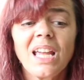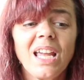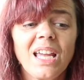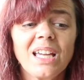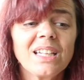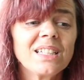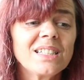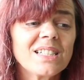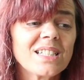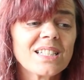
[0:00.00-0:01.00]

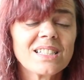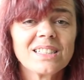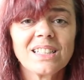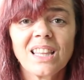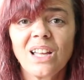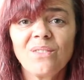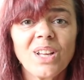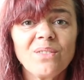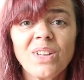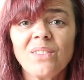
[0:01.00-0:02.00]
and Love,
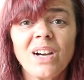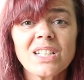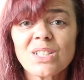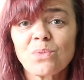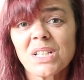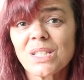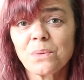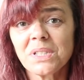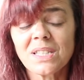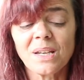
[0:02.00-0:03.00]
love, love. I just want to
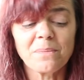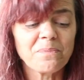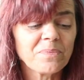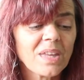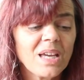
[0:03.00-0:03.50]
squeeze him.